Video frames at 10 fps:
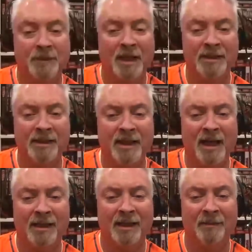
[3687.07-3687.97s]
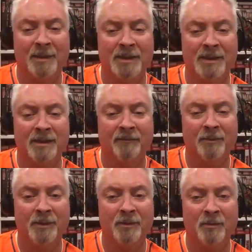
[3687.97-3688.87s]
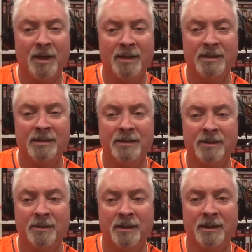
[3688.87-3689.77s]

I did highlight myself. I wonder why I didn't do it.